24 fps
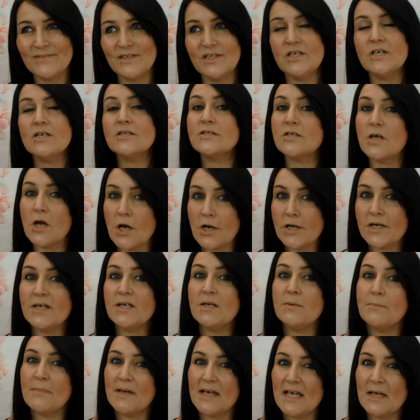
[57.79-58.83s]
you're
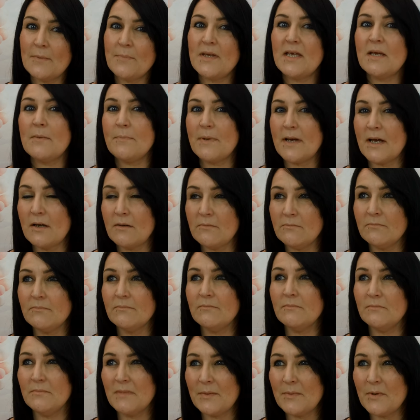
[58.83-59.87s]
talking maybe about
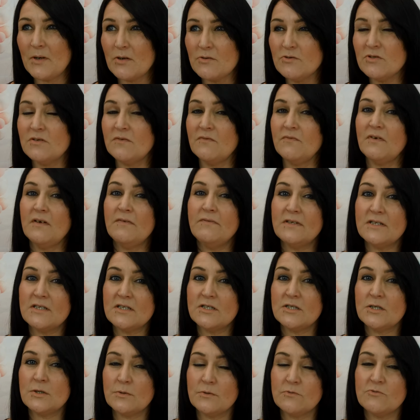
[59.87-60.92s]
maybe £150
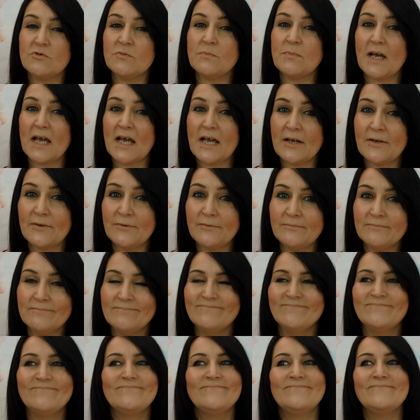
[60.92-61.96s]
to £200,
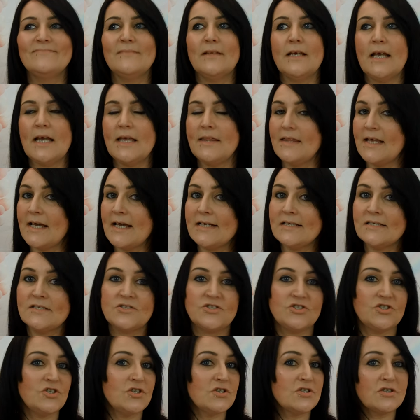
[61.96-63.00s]
and that's
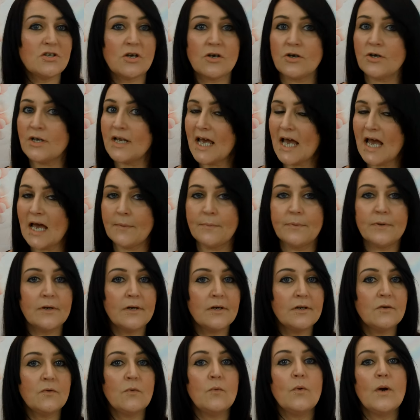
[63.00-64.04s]
just not going to happen